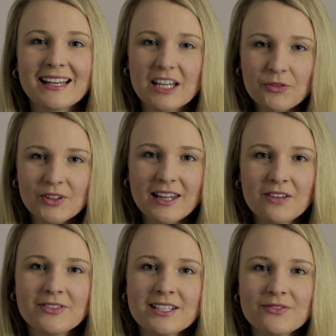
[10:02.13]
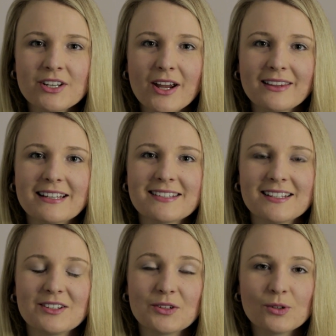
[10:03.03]
If you love this video
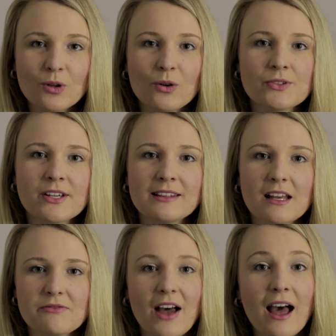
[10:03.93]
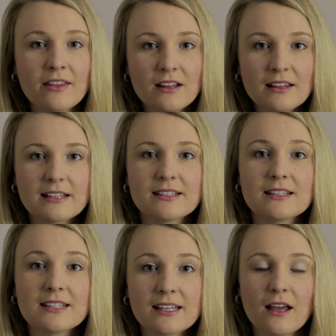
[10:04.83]
lesson, you'll also love other
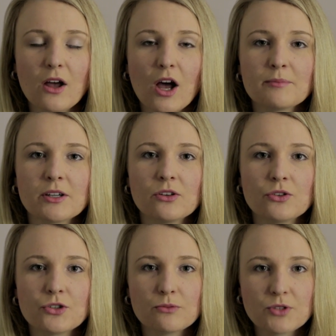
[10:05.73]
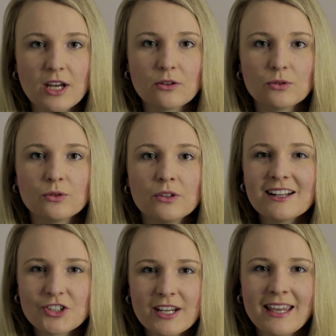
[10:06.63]
lessons here on my YouTube channel.
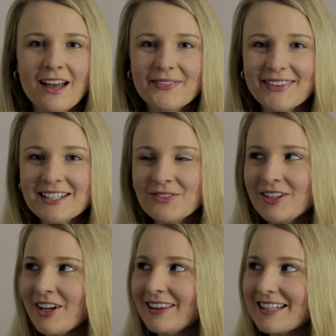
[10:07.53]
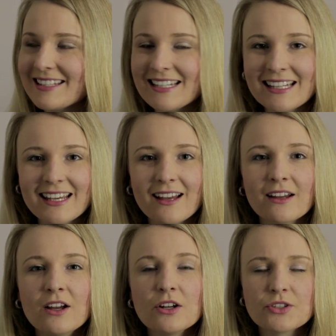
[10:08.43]
Check out this video lesson here
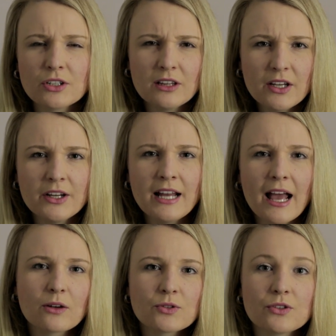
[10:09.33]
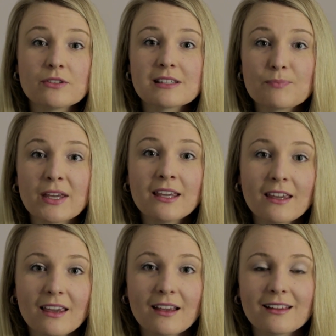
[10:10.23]
to learn how to
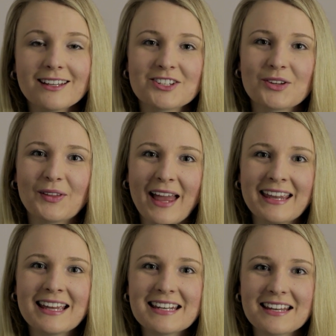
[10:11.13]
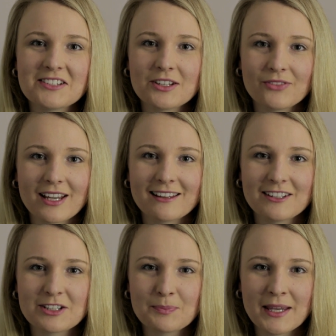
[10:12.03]
speak English like a native
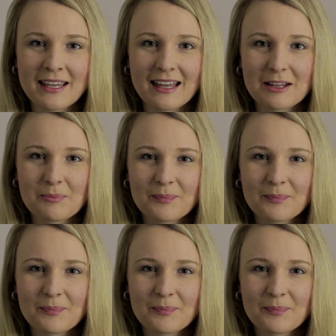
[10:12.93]
English speaker.